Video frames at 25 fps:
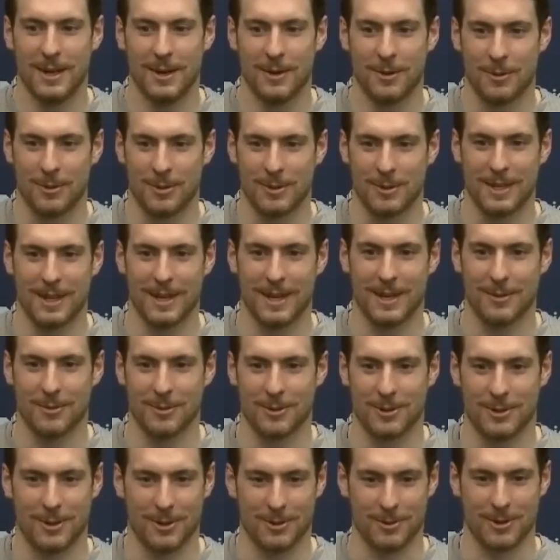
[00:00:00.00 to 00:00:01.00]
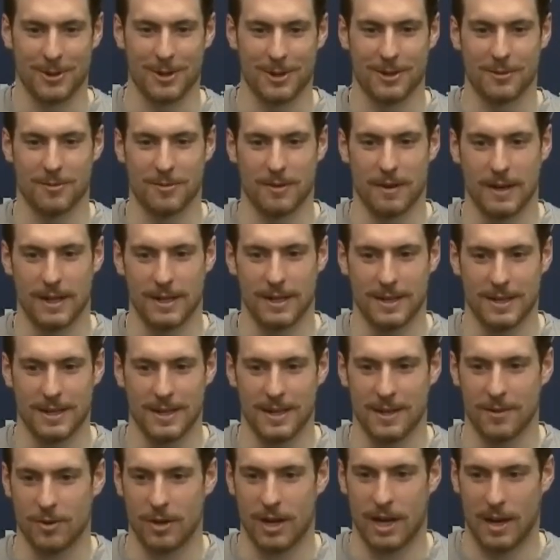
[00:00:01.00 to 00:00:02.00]
one day we know we're going to fight. It
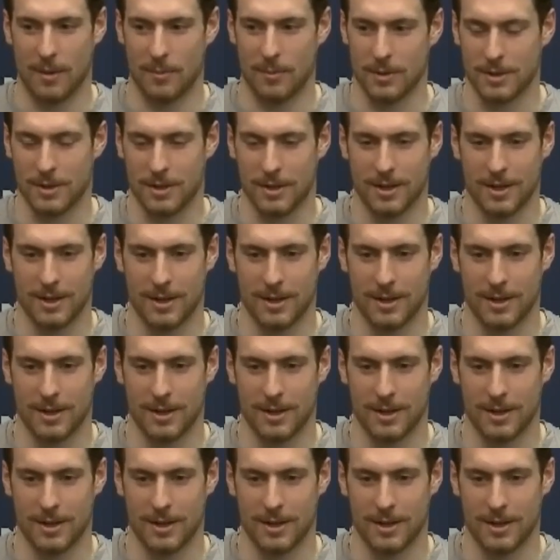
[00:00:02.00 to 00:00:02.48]
never happened.